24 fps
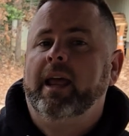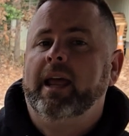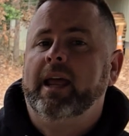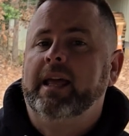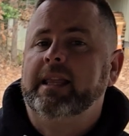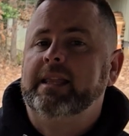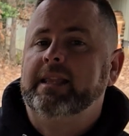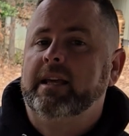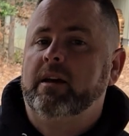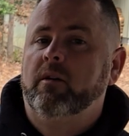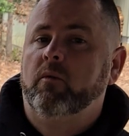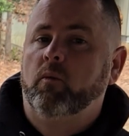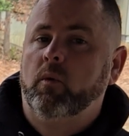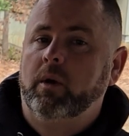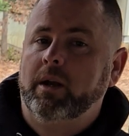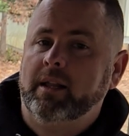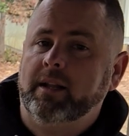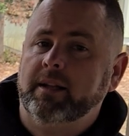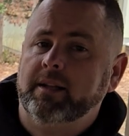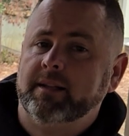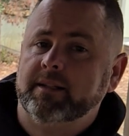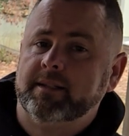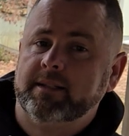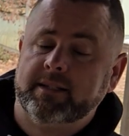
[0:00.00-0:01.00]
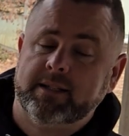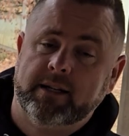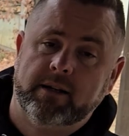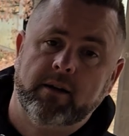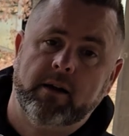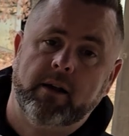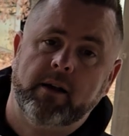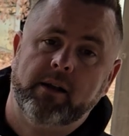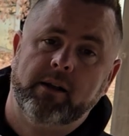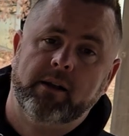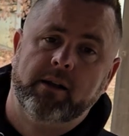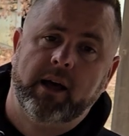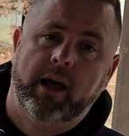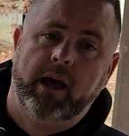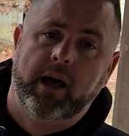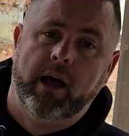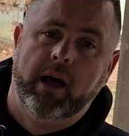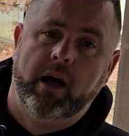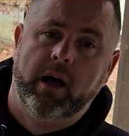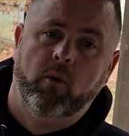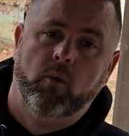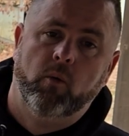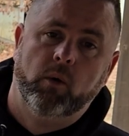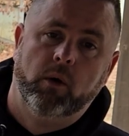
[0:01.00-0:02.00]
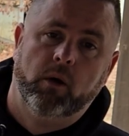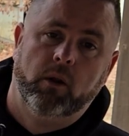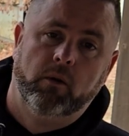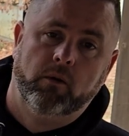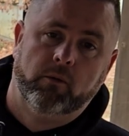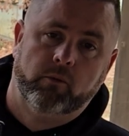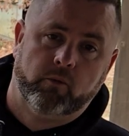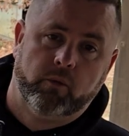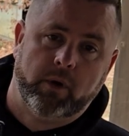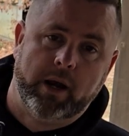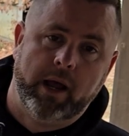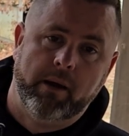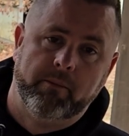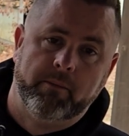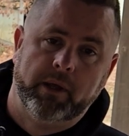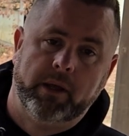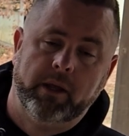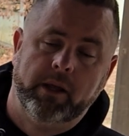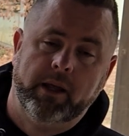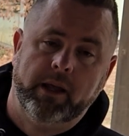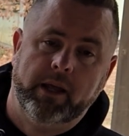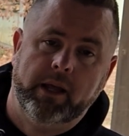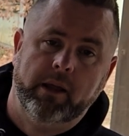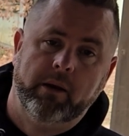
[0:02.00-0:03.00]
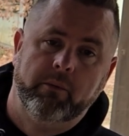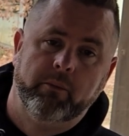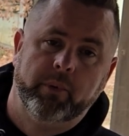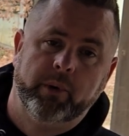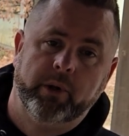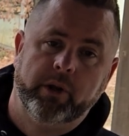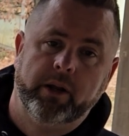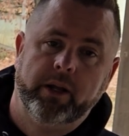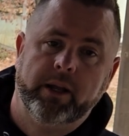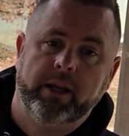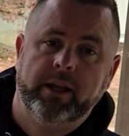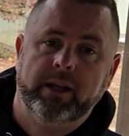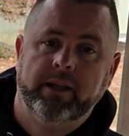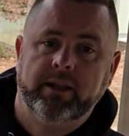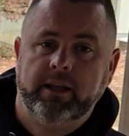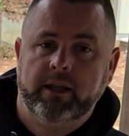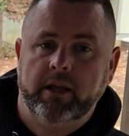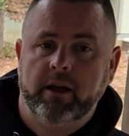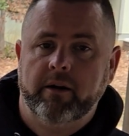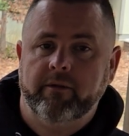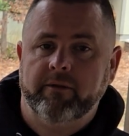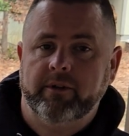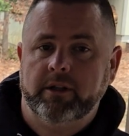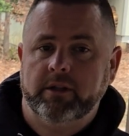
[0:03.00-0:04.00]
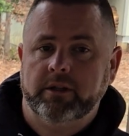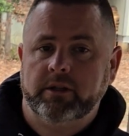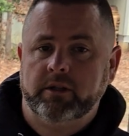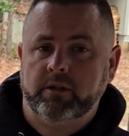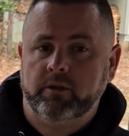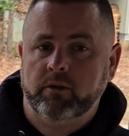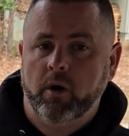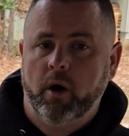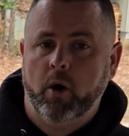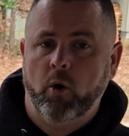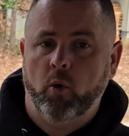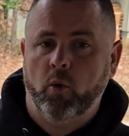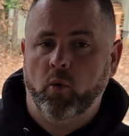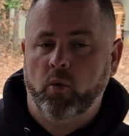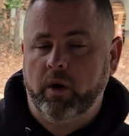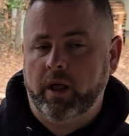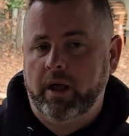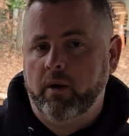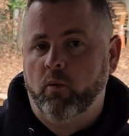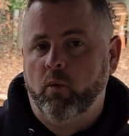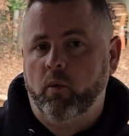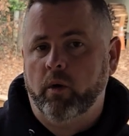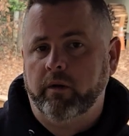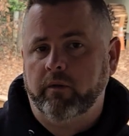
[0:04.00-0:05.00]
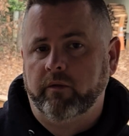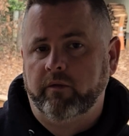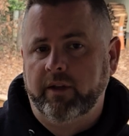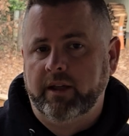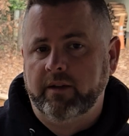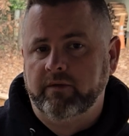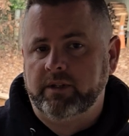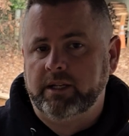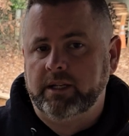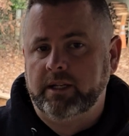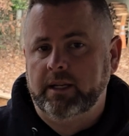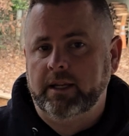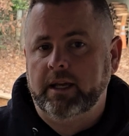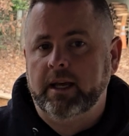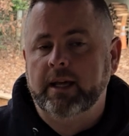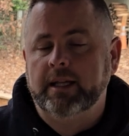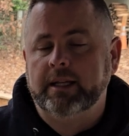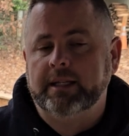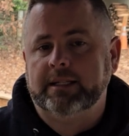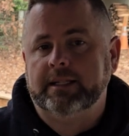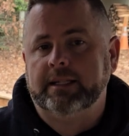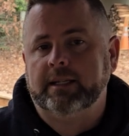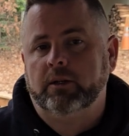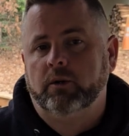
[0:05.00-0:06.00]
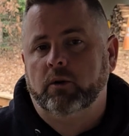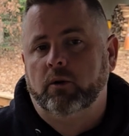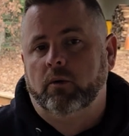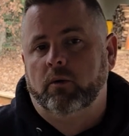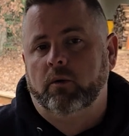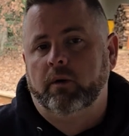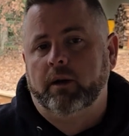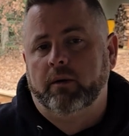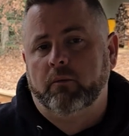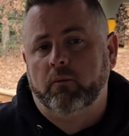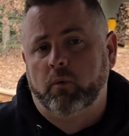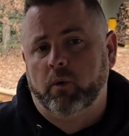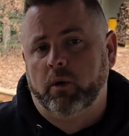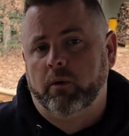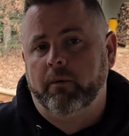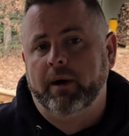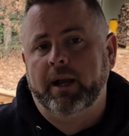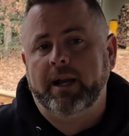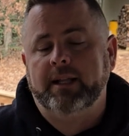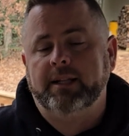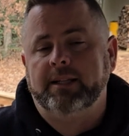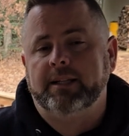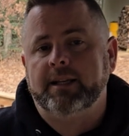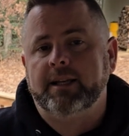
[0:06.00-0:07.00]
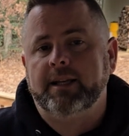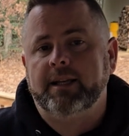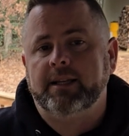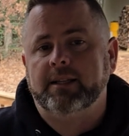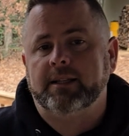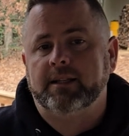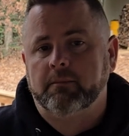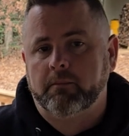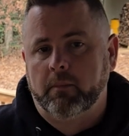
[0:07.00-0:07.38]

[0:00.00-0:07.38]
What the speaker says: and then when it is done, I will wrap it and put it in the oven to hold at 150 until we're ready to eat